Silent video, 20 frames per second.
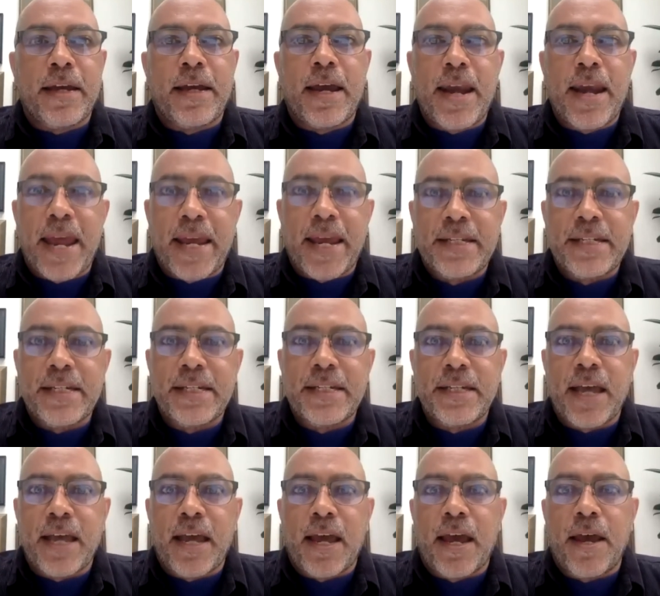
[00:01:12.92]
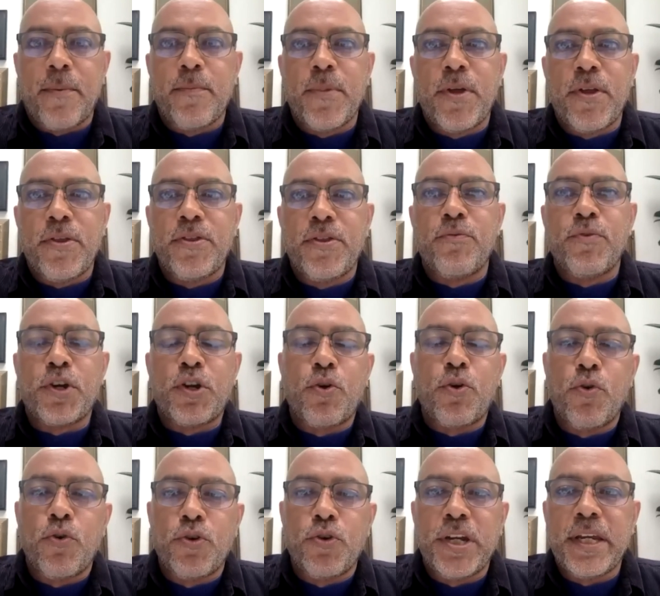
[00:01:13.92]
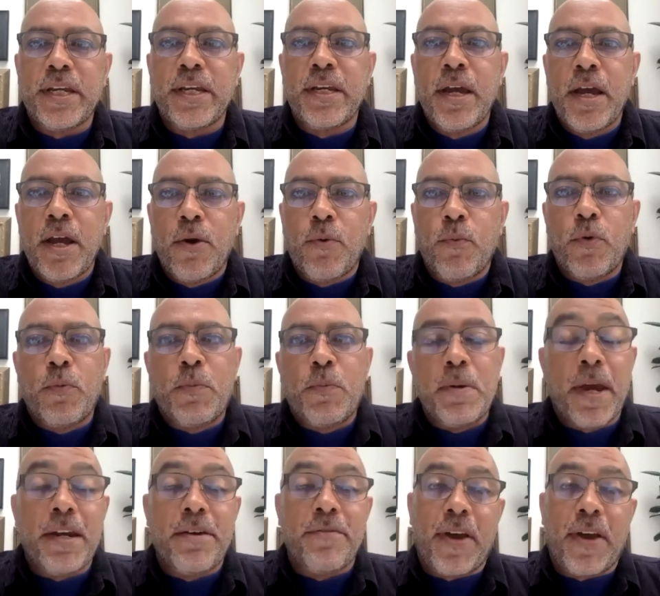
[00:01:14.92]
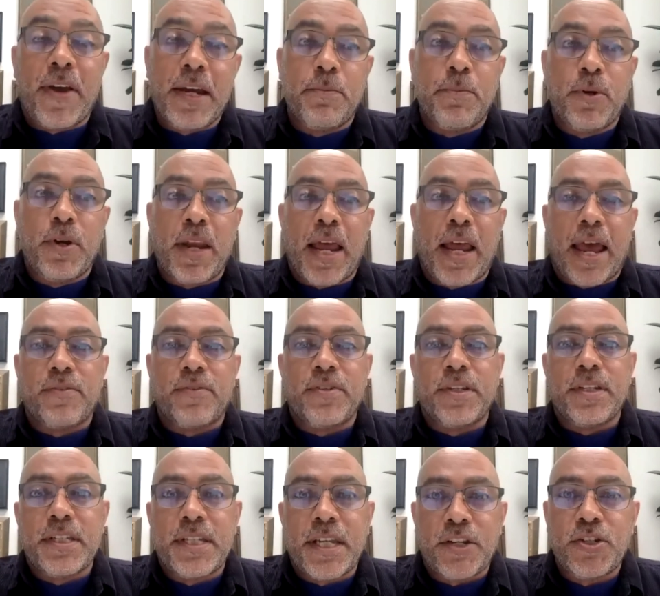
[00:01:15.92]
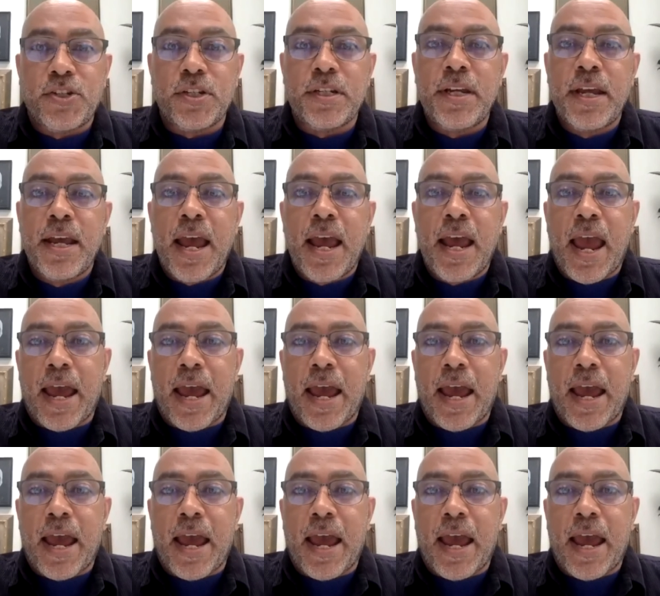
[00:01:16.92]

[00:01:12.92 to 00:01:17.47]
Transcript: collected. The recording will be made available after the session